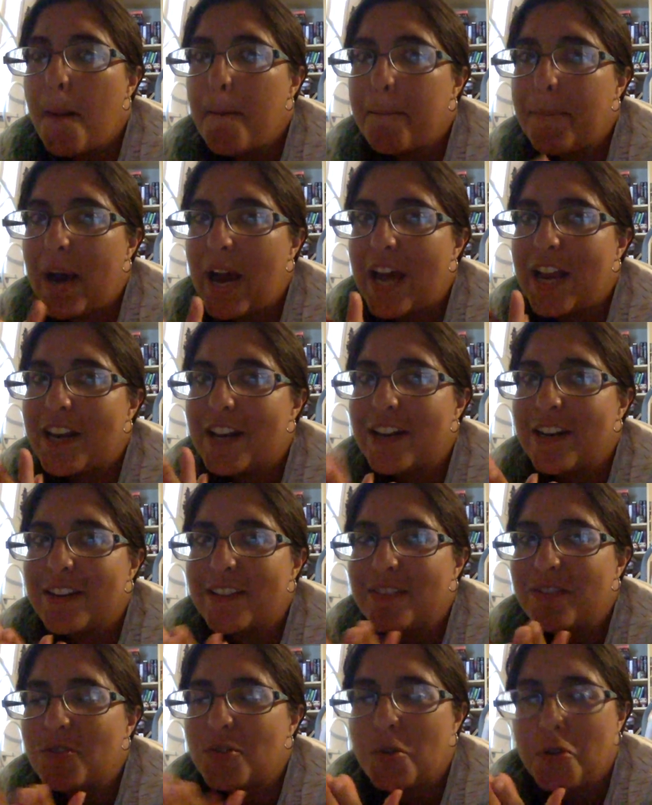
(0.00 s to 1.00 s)
But,
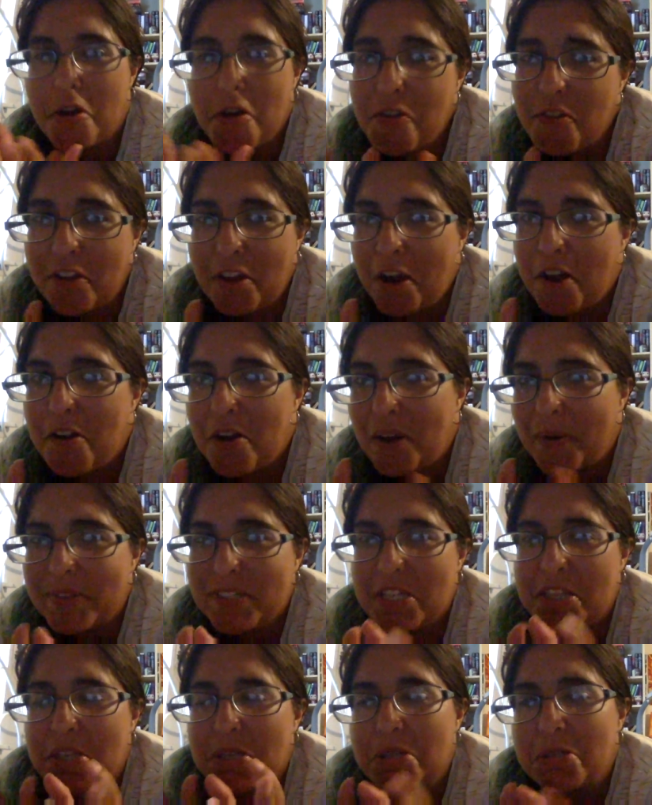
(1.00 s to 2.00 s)
so the only thing I know is
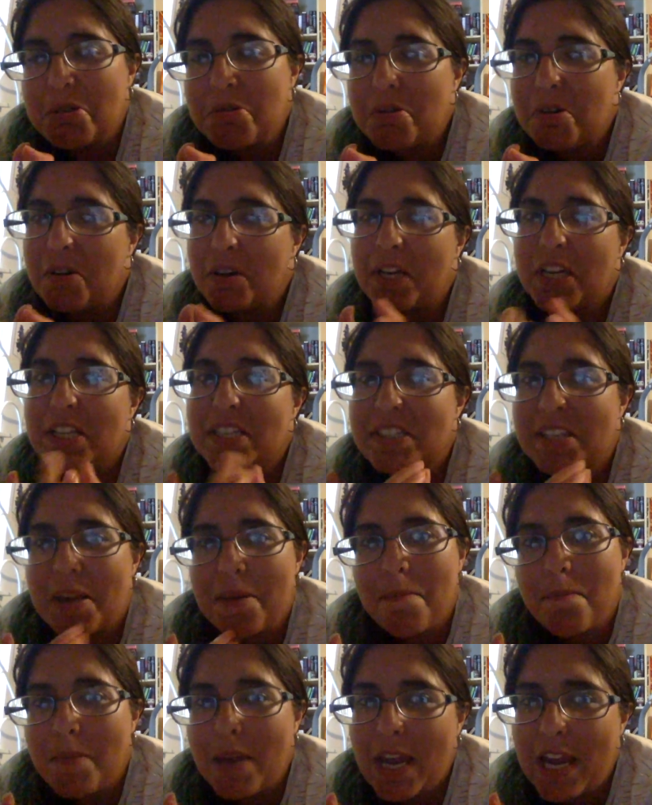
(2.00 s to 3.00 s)
that these two little kids, they
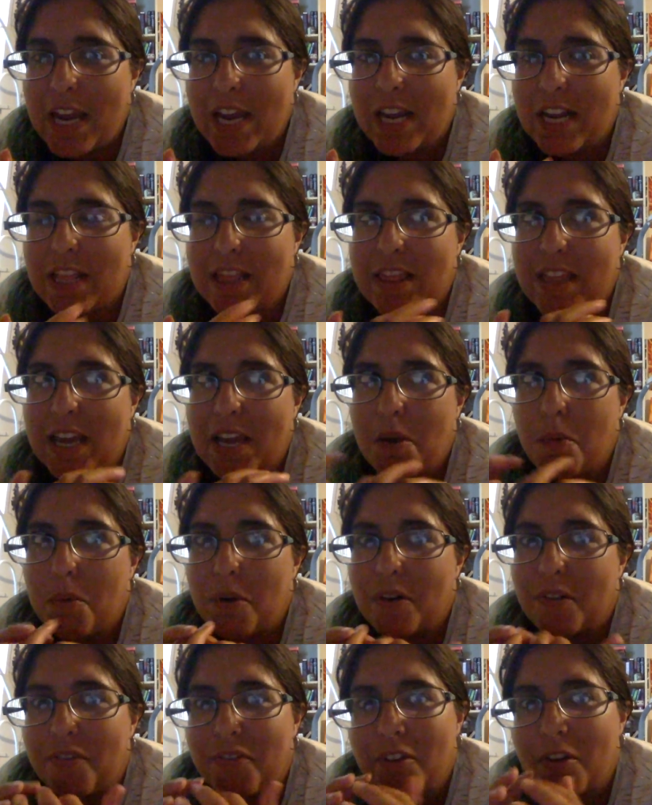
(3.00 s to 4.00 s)
meet,
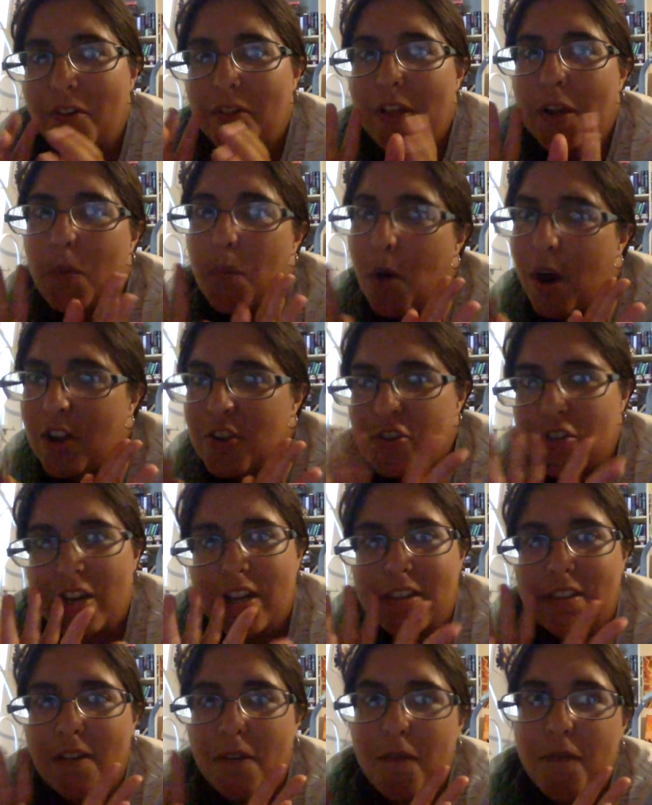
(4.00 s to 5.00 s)
they're, like,
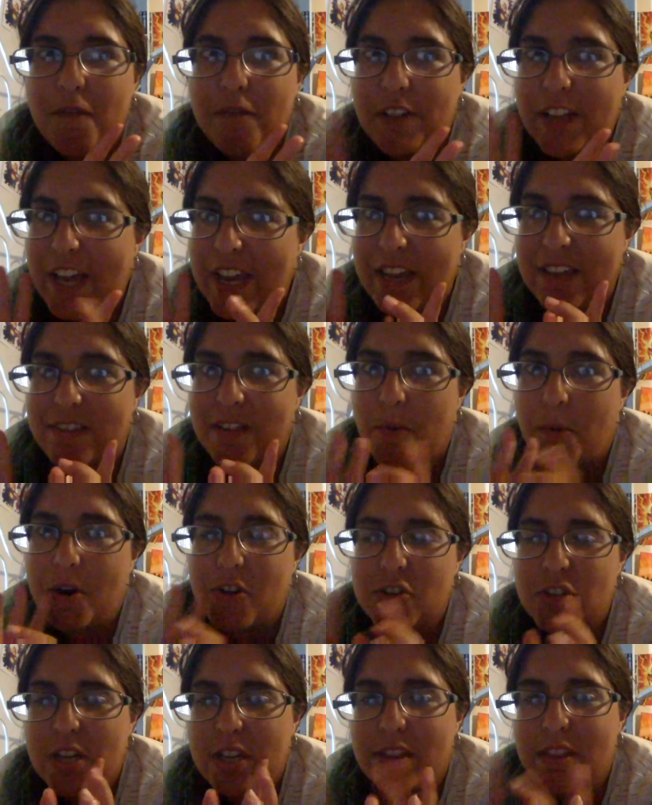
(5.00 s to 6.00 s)
watching the flight, they're
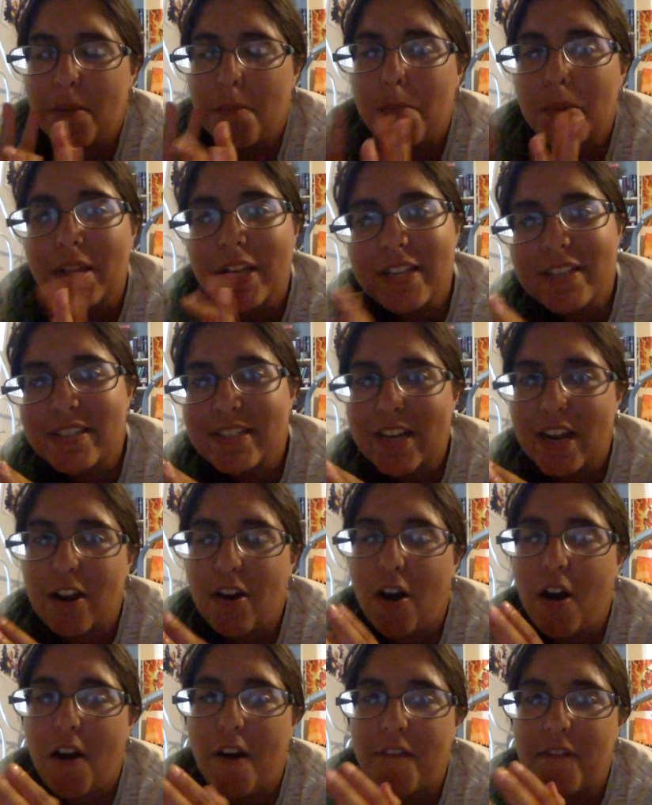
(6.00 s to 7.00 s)
watching the planes take
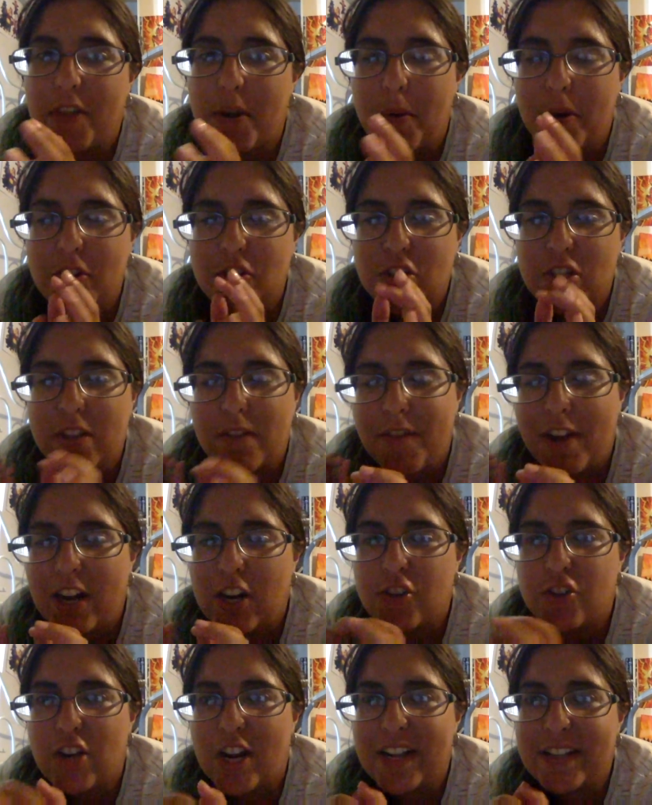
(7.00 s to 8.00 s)
off, they're watching the fighter
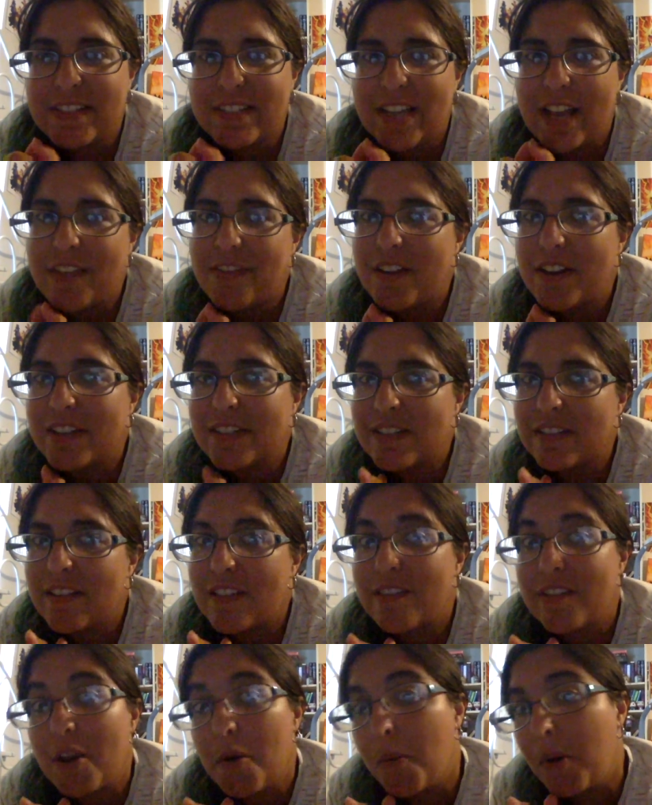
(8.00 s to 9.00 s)
jets, and they decide
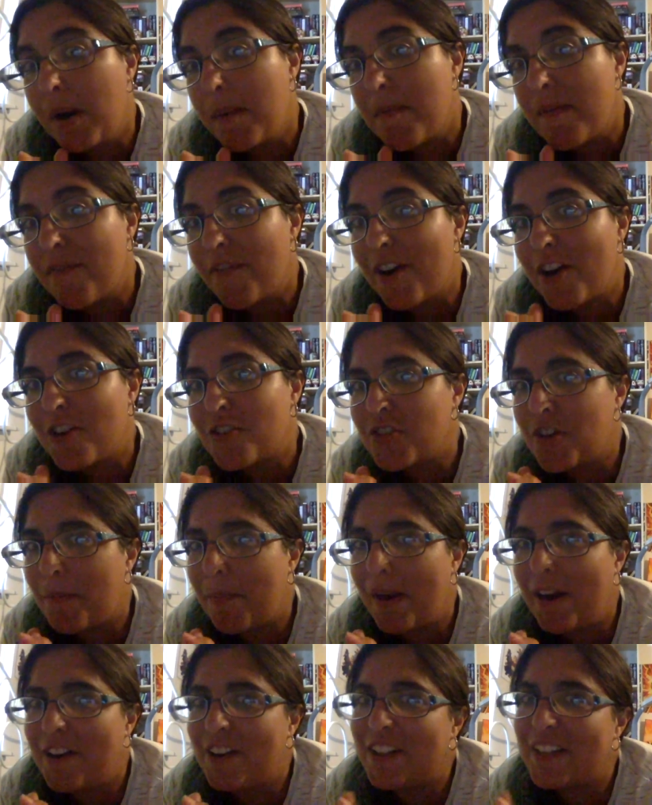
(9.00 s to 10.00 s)
that they want to be fighter jet
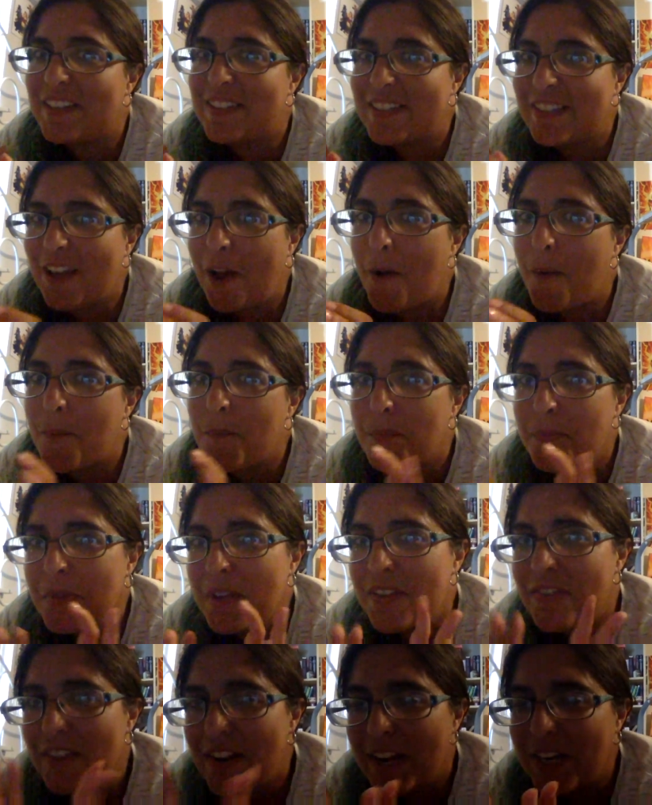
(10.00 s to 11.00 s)
pilots. So,
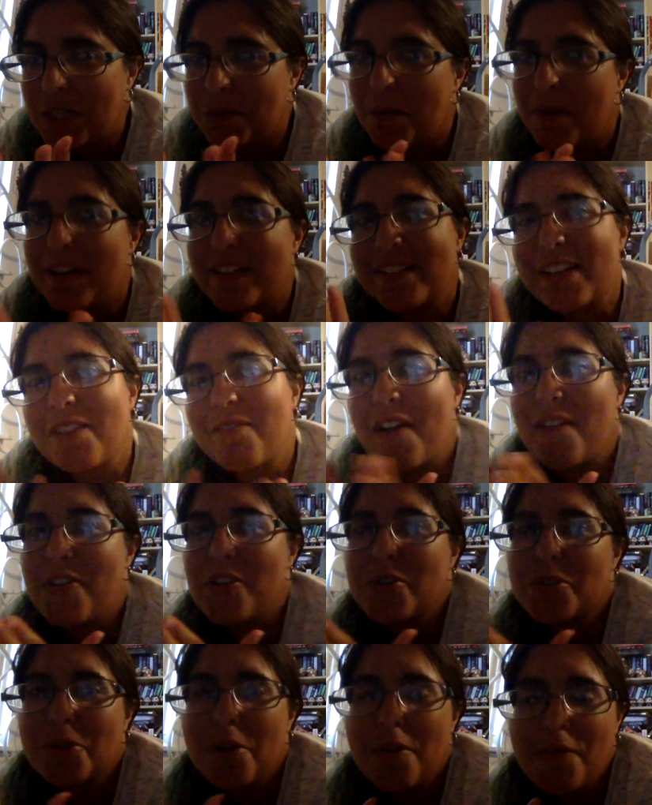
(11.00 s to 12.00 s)
the next one is, like, 5
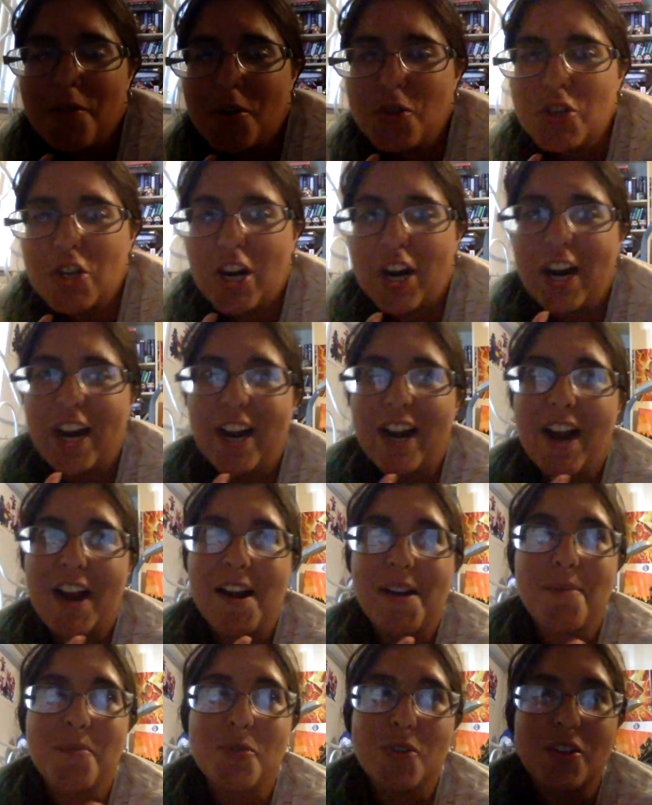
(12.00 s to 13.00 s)
years in the future,
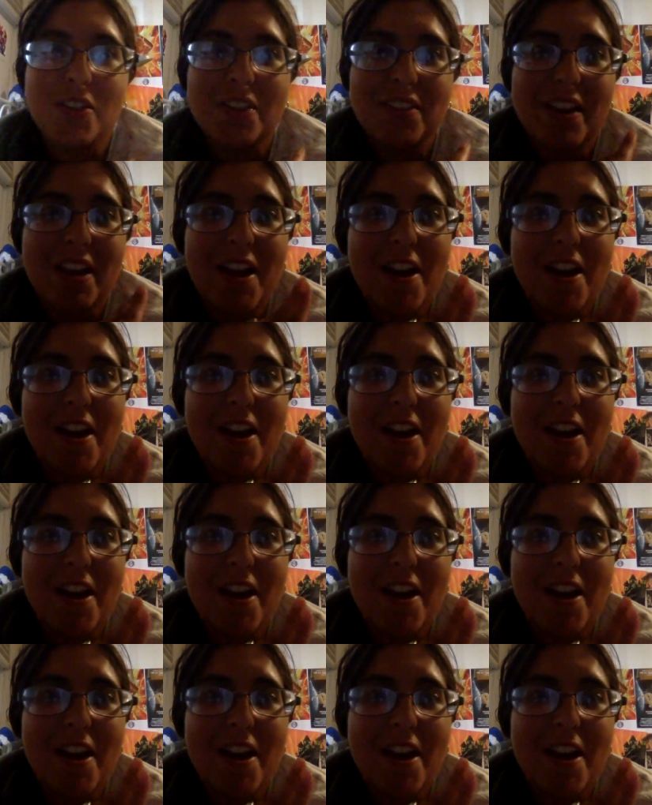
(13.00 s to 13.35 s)
and I'm sure that they